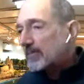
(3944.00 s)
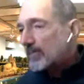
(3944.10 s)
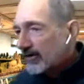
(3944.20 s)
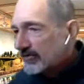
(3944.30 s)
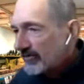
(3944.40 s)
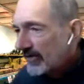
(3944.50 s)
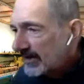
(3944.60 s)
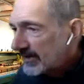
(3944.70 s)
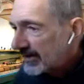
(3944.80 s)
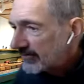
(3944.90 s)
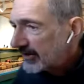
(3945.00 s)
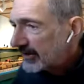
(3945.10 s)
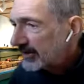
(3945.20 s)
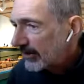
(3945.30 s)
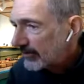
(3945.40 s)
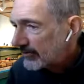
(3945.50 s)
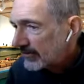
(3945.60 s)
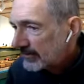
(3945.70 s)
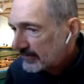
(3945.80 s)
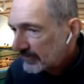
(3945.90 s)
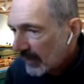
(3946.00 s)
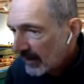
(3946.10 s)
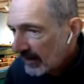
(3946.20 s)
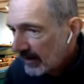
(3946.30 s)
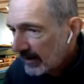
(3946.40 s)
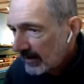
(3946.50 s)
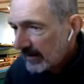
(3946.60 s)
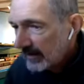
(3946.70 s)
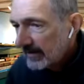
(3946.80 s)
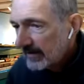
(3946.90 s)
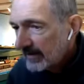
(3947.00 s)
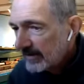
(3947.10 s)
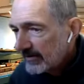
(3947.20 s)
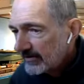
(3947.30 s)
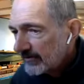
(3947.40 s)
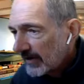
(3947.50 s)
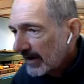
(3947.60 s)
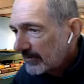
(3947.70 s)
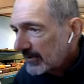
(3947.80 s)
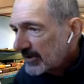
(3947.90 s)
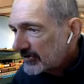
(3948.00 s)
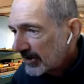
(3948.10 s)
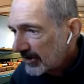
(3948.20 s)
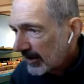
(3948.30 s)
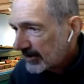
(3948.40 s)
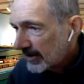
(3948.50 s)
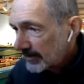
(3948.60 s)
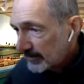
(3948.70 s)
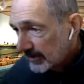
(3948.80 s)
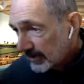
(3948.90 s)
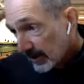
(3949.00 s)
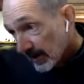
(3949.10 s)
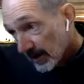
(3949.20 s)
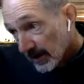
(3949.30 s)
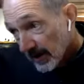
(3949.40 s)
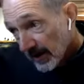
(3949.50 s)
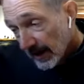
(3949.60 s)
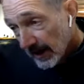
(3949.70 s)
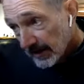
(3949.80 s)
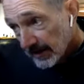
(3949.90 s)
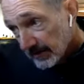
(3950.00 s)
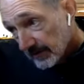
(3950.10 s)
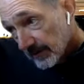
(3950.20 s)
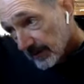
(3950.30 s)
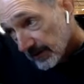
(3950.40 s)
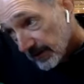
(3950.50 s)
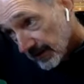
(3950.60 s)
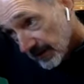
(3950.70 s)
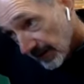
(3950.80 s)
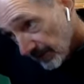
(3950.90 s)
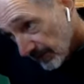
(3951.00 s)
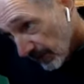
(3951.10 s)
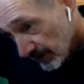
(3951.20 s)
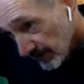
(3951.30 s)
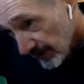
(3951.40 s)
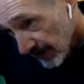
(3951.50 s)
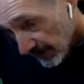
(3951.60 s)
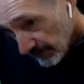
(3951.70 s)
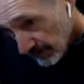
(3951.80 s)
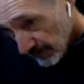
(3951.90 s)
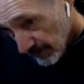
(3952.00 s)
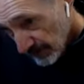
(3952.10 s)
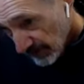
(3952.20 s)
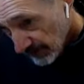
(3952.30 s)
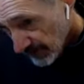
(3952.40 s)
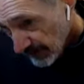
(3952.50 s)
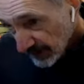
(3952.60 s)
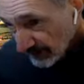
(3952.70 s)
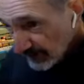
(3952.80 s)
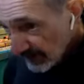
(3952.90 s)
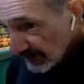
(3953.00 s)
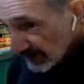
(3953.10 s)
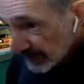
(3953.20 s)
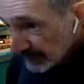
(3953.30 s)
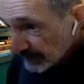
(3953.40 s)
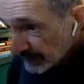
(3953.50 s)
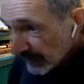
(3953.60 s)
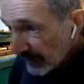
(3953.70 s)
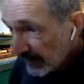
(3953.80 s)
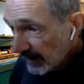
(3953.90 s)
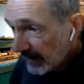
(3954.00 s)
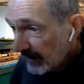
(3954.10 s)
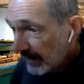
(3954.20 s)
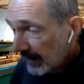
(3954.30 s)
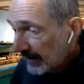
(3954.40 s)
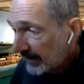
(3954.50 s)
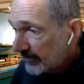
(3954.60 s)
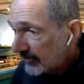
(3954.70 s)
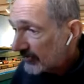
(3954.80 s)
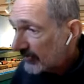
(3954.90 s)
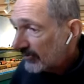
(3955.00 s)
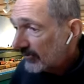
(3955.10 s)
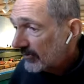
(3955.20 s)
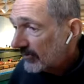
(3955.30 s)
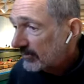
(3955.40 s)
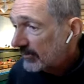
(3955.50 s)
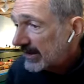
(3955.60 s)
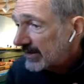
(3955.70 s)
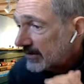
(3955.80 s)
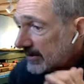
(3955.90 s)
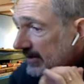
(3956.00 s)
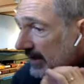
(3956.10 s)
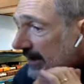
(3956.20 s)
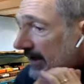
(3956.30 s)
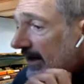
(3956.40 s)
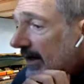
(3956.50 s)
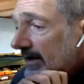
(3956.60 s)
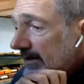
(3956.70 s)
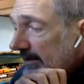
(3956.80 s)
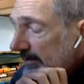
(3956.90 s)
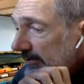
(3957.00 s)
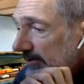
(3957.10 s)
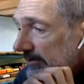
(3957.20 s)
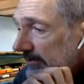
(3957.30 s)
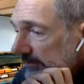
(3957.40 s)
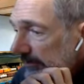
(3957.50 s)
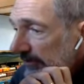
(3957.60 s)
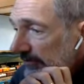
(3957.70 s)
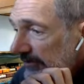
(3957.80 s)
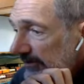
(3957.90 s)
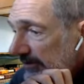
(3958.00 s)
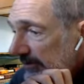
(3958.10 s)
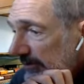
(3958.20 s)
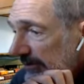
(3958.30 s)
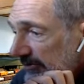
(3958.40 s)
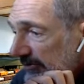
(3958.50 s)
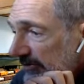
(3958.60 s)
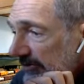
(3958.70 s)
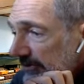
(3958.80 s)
parts of editing videos. Is if I reach in and uncouple a car, I can cut out all of that horsing around and just make it look like I uncoupled it with a flick of a wrist.